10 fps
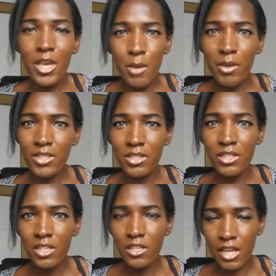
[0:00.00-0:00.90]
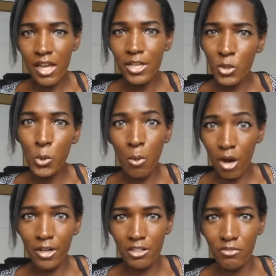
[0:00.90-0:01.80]
basically guys who
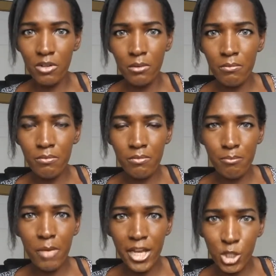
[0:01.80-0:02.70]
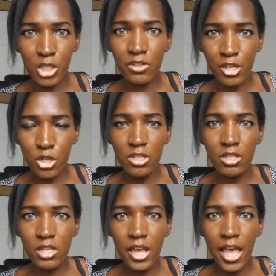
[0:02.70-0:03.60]
aren't from my
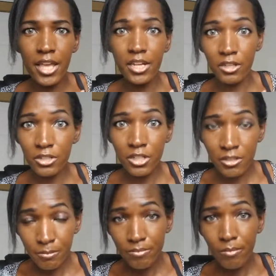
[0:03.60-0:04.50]
generation and under.